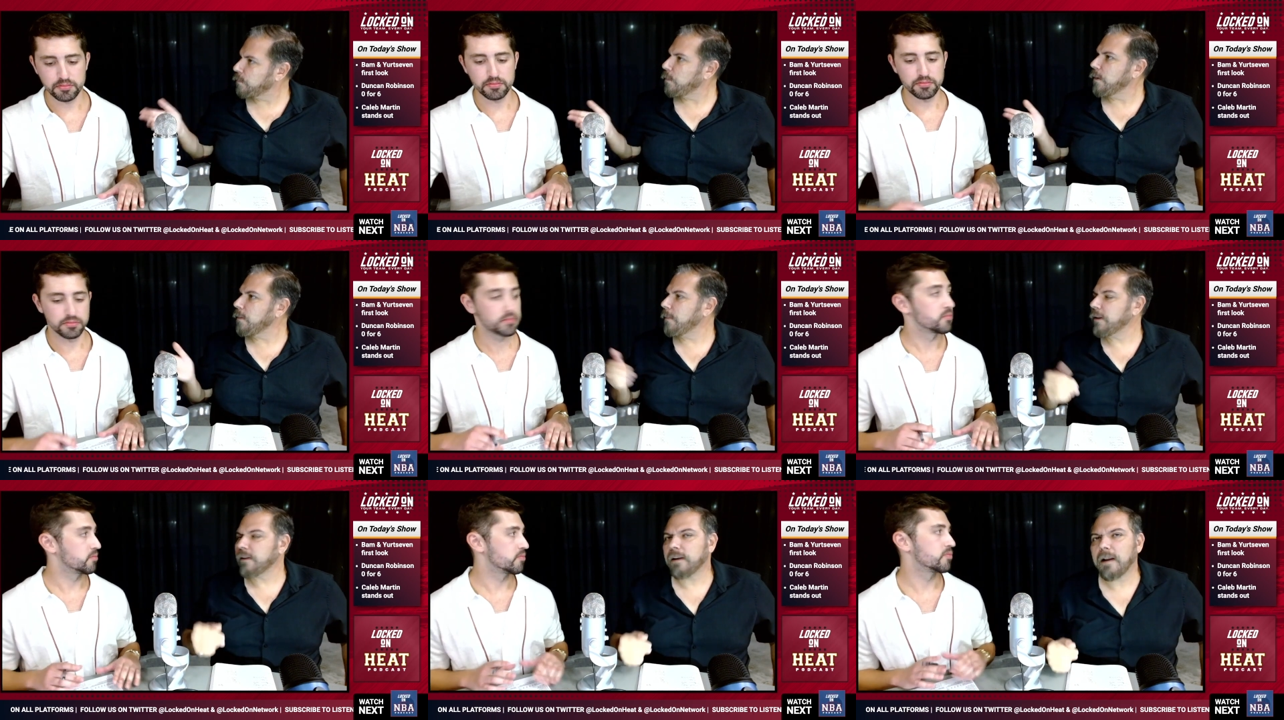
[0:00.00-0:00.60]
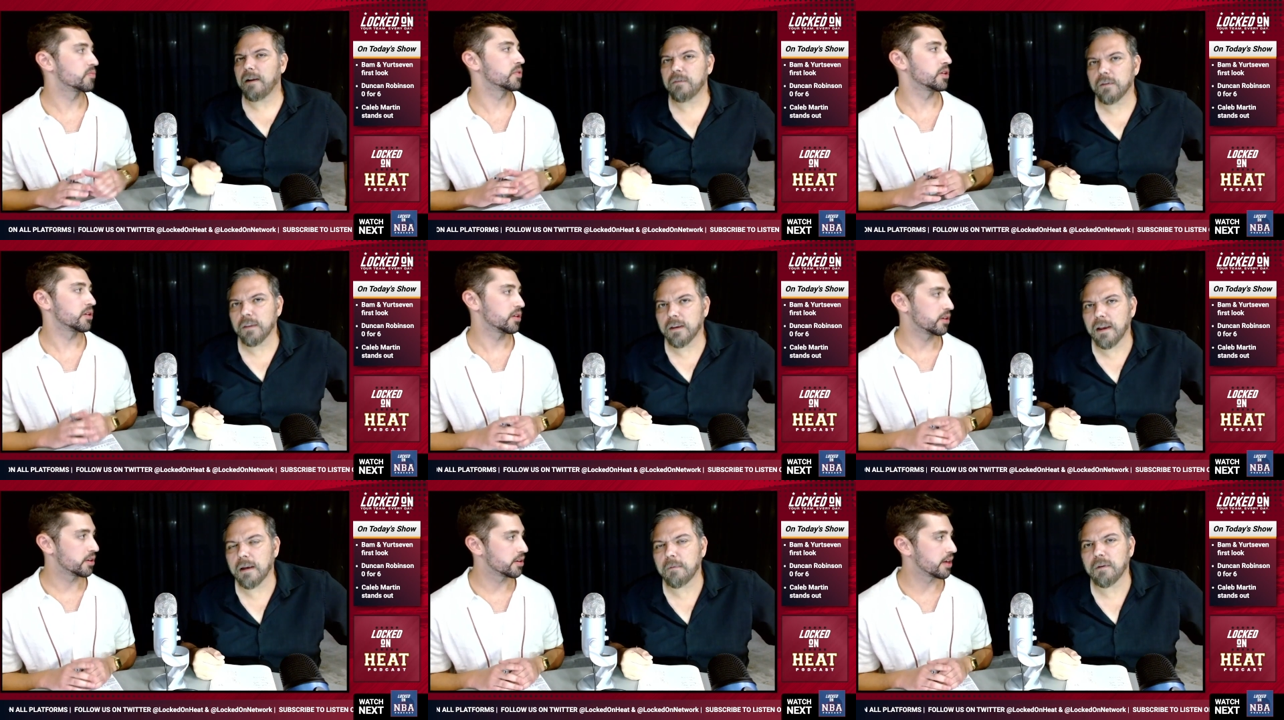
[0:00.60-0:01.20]
Speaker 1: spoke about that after the
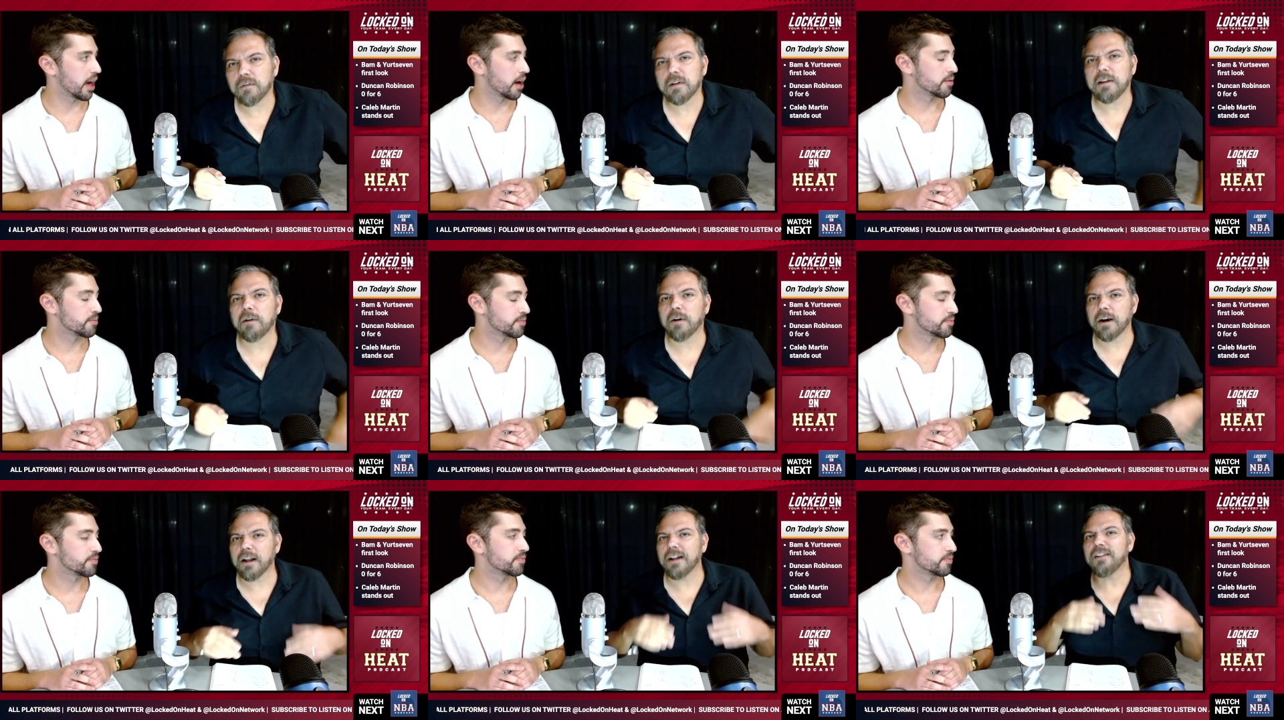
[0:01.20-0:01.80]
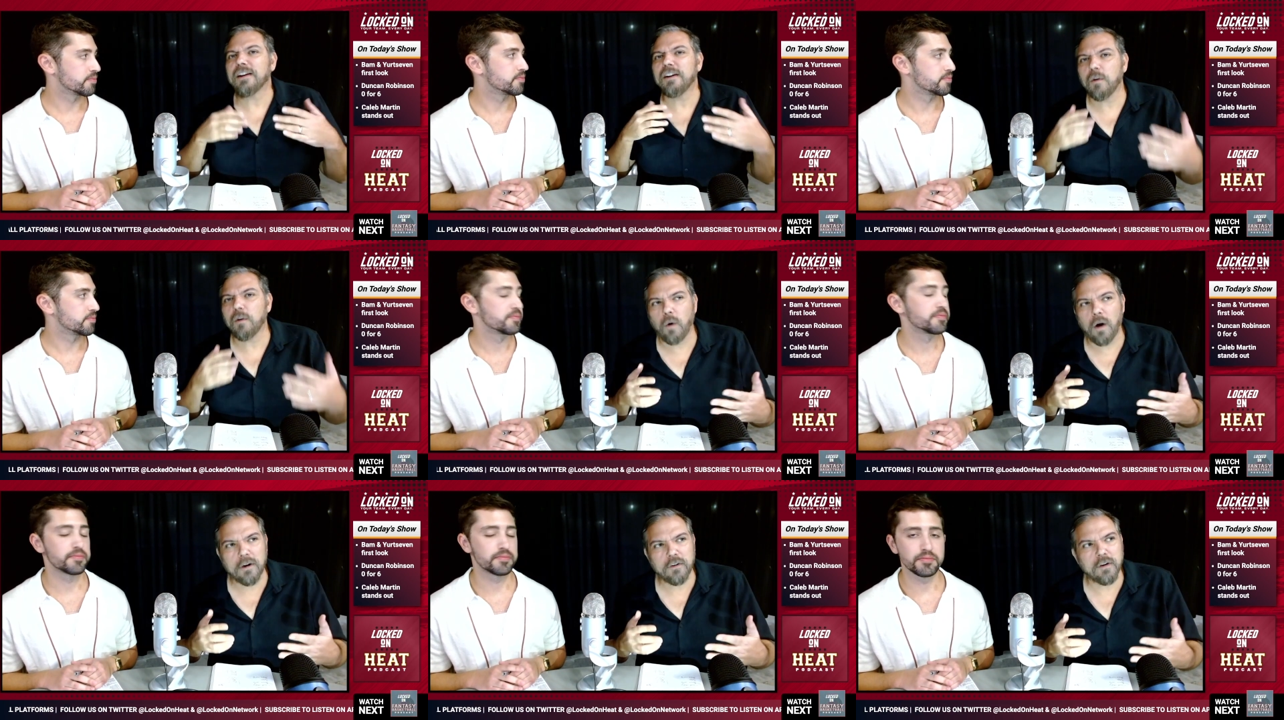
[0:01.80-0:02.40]
game. He said they're going to continue to
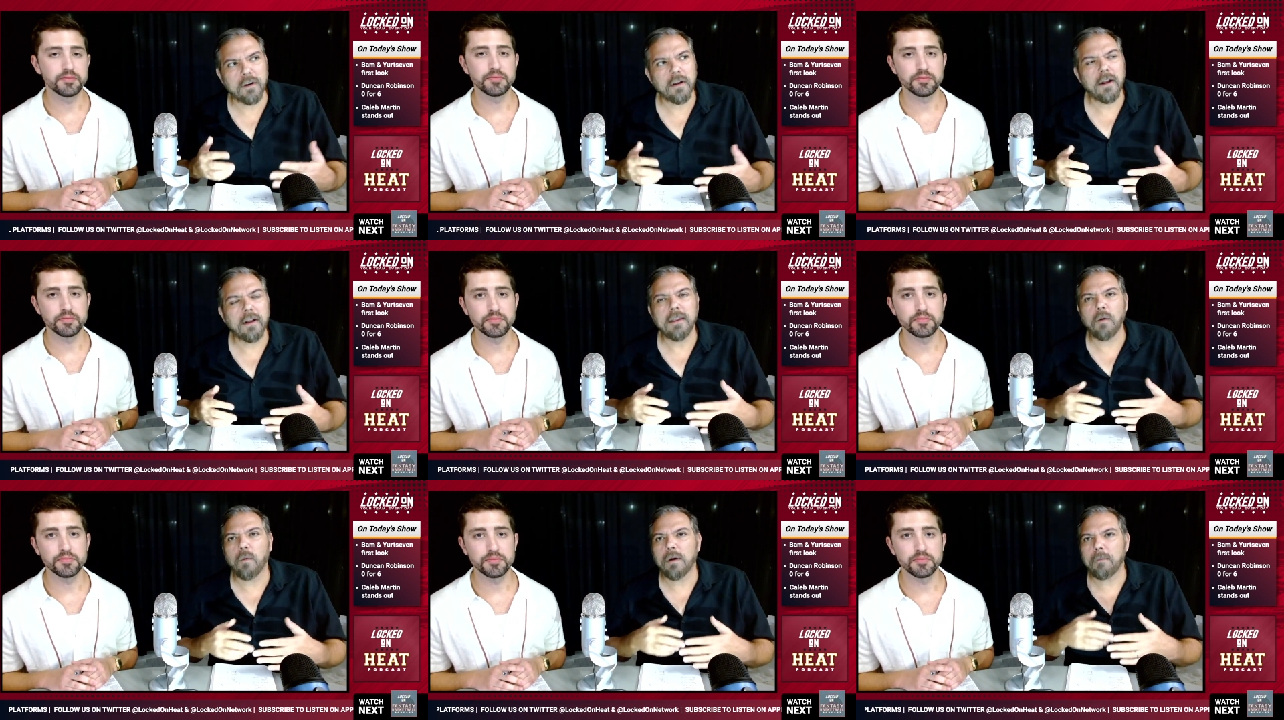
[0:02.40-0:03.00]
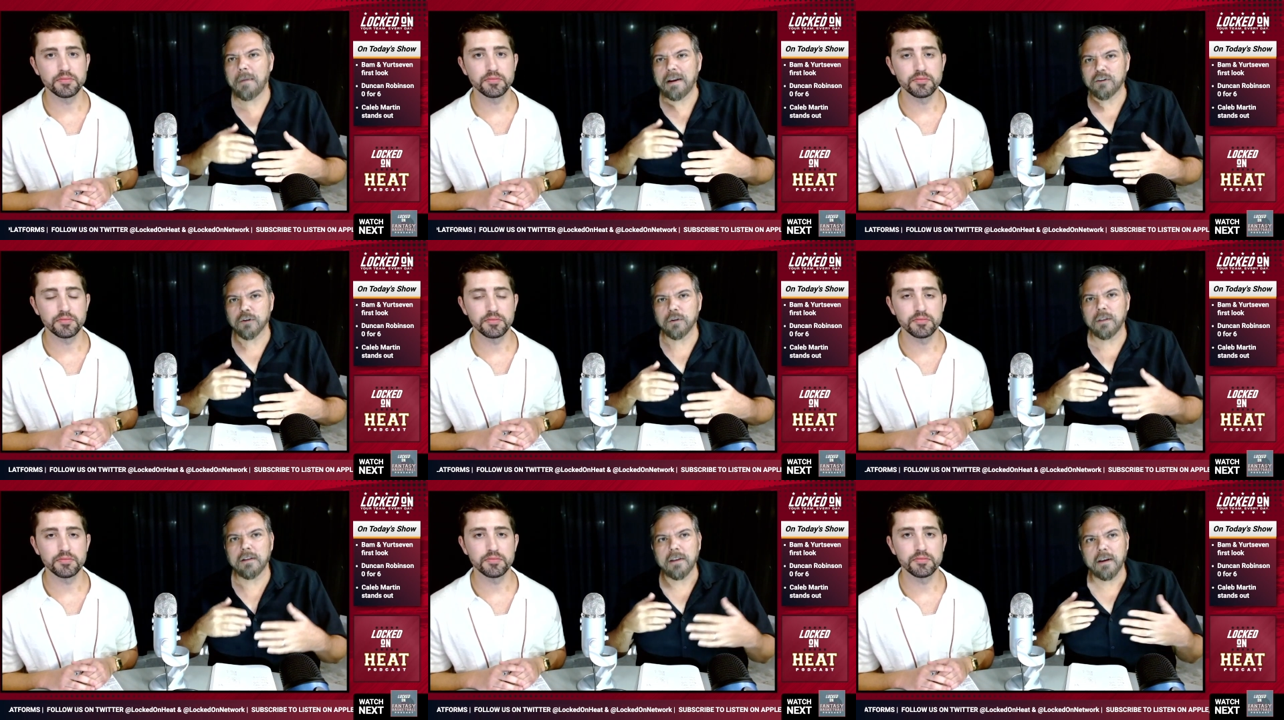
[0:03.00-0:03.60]
watch it. They want to make
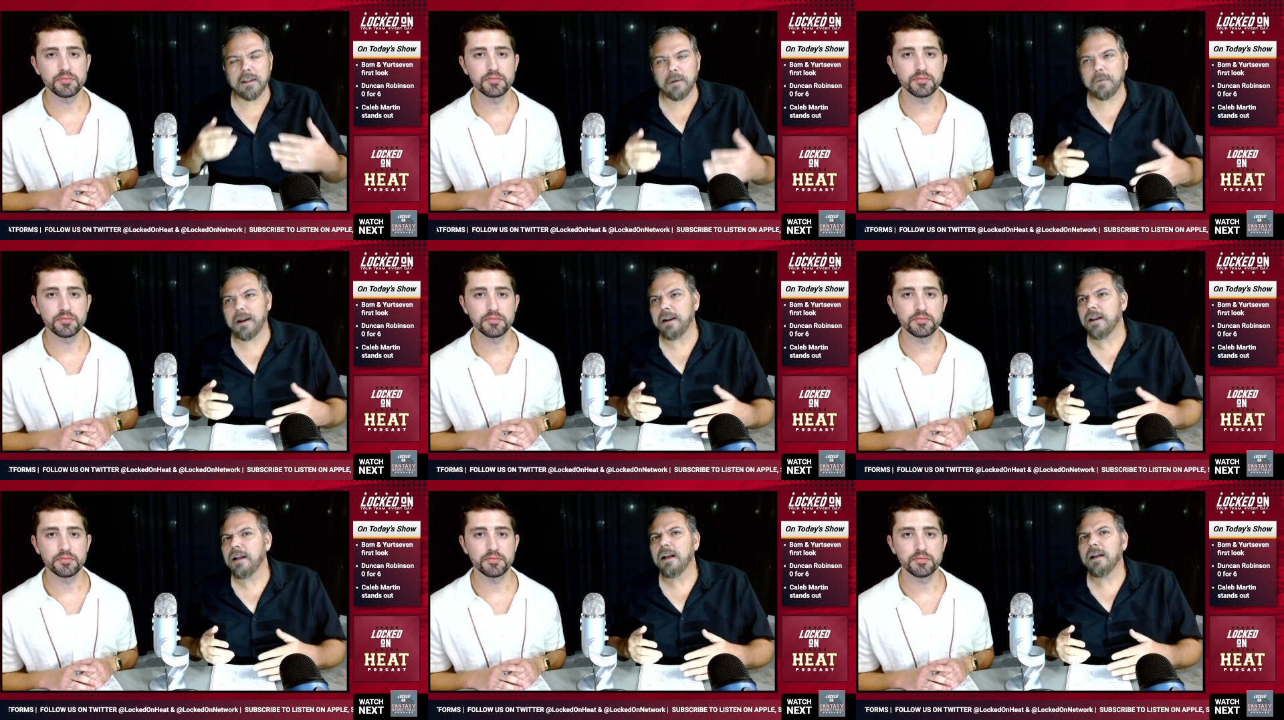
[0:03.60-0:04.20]
sure that they eliminate.